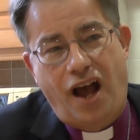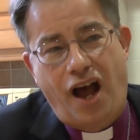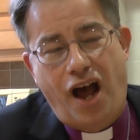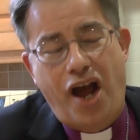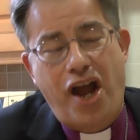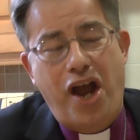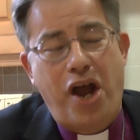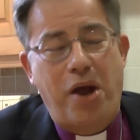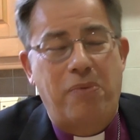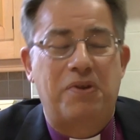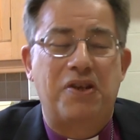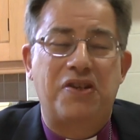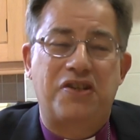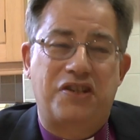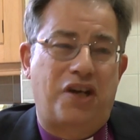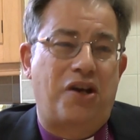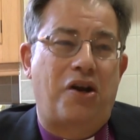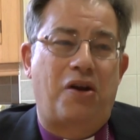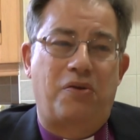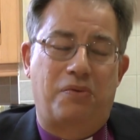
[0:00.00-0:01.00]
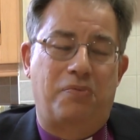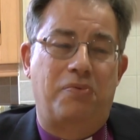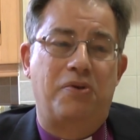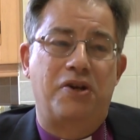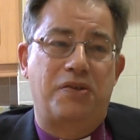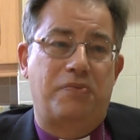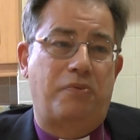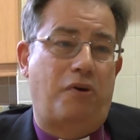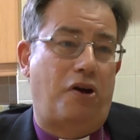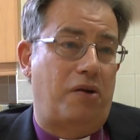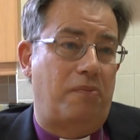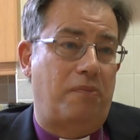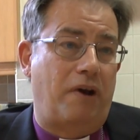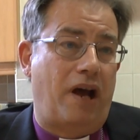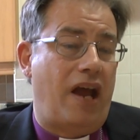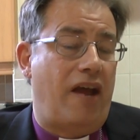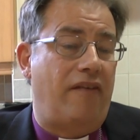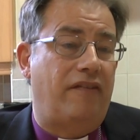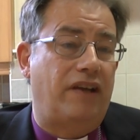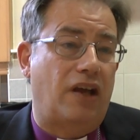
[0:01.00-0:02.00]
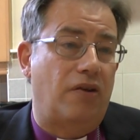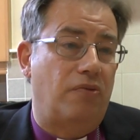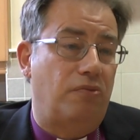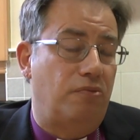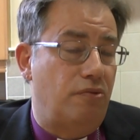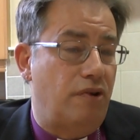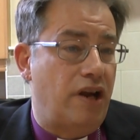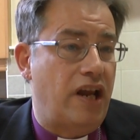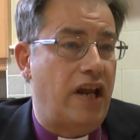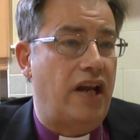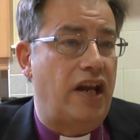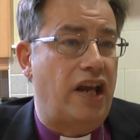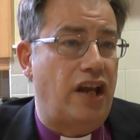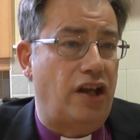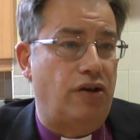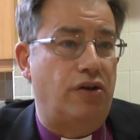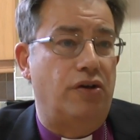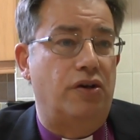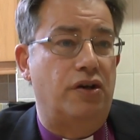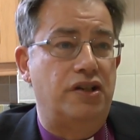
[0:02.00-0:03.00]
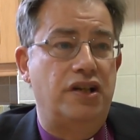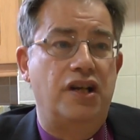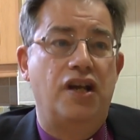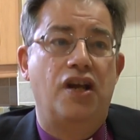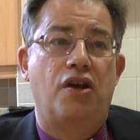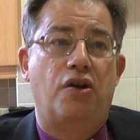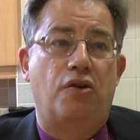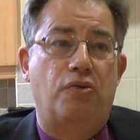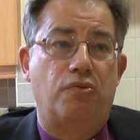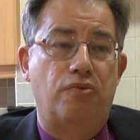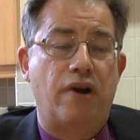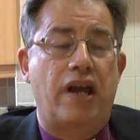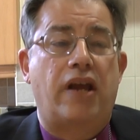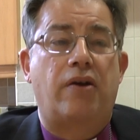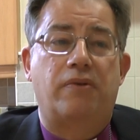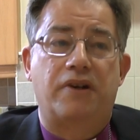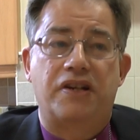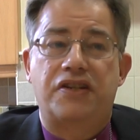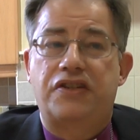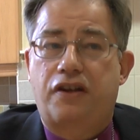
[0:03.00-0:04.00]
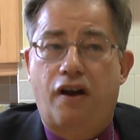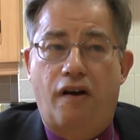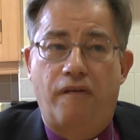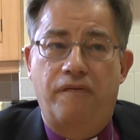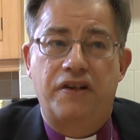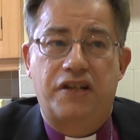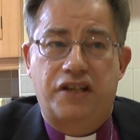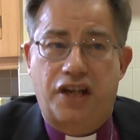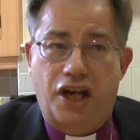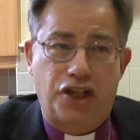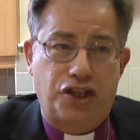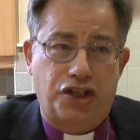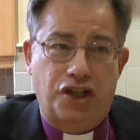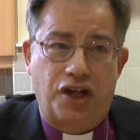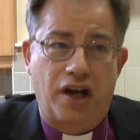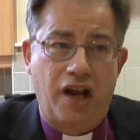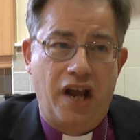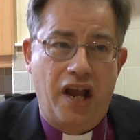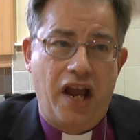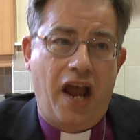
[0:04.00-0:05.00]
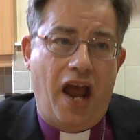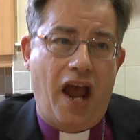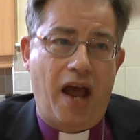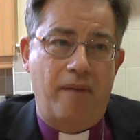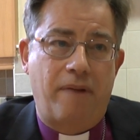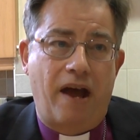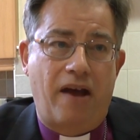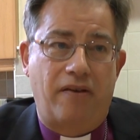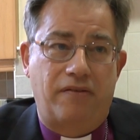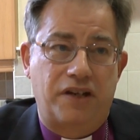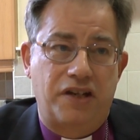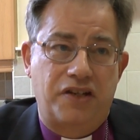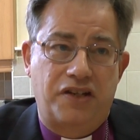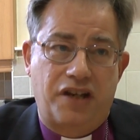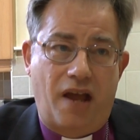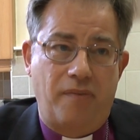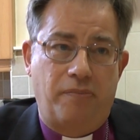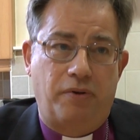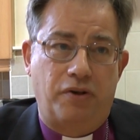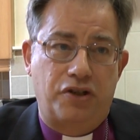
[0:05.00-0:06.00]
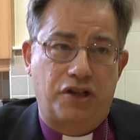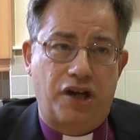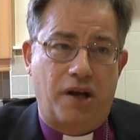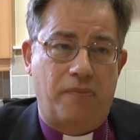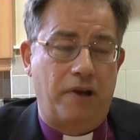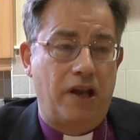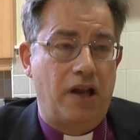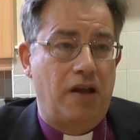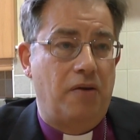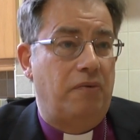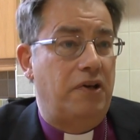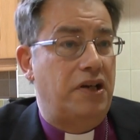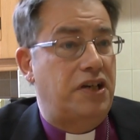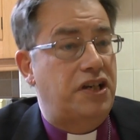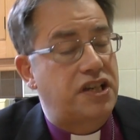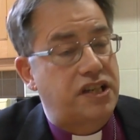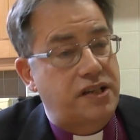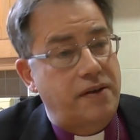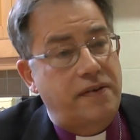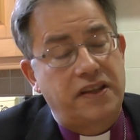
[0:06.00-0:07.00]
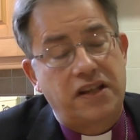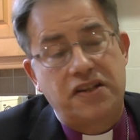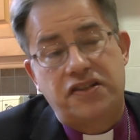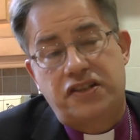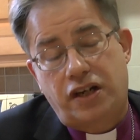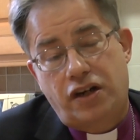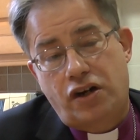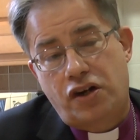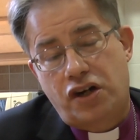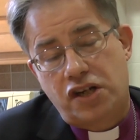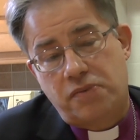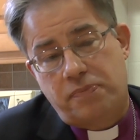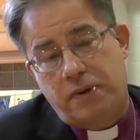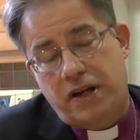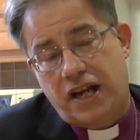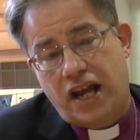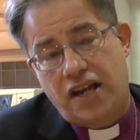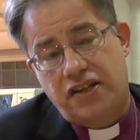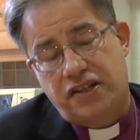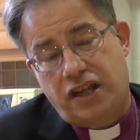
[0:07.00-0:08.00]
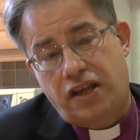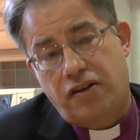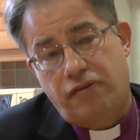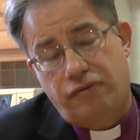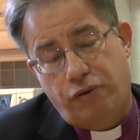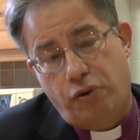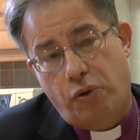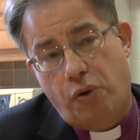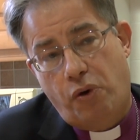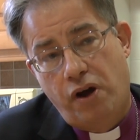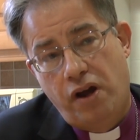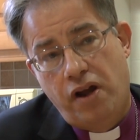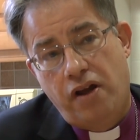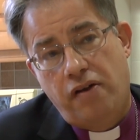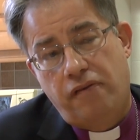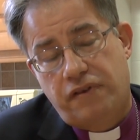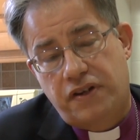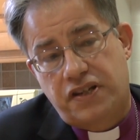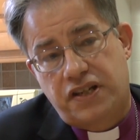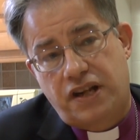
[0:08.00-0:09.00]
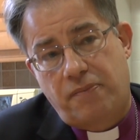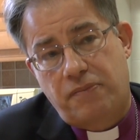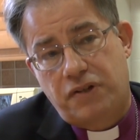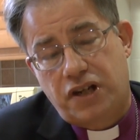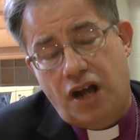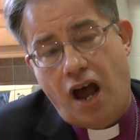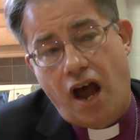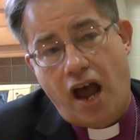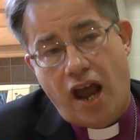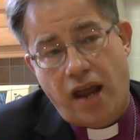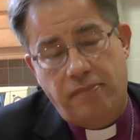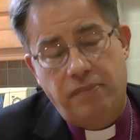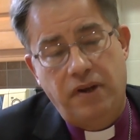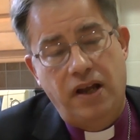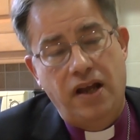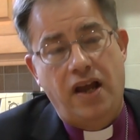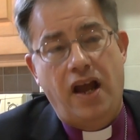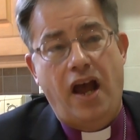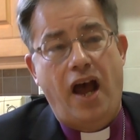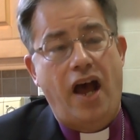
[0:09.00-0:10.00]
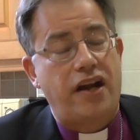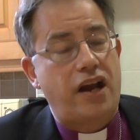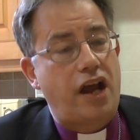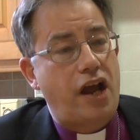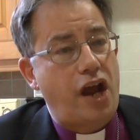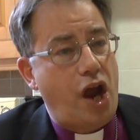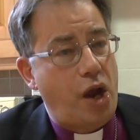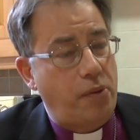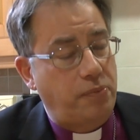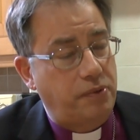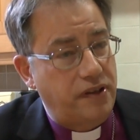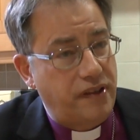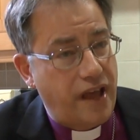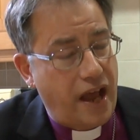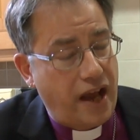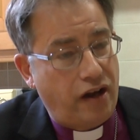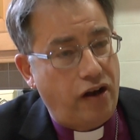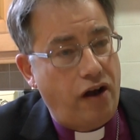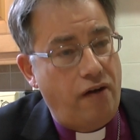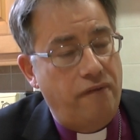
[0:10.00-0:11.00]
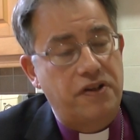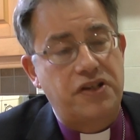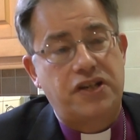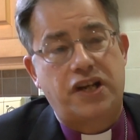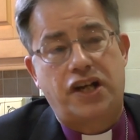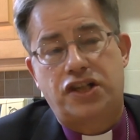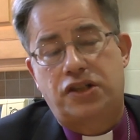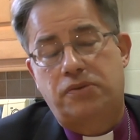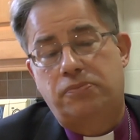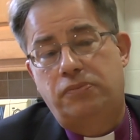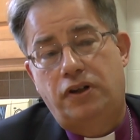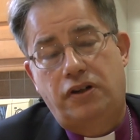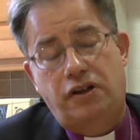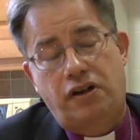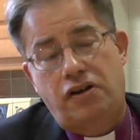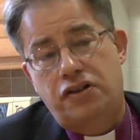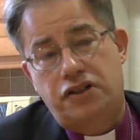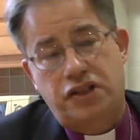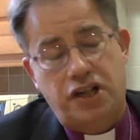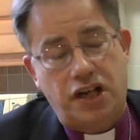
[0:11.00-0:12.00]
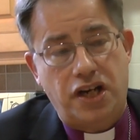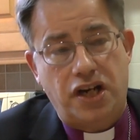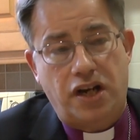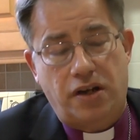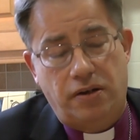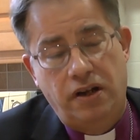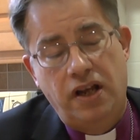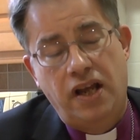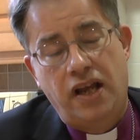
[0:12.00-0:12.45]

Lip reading: I hope the Synod will respond by having a really good, rigorous conversation about discipleship, which is something the Synod has been asking for some time, and I hope that that conversation will continue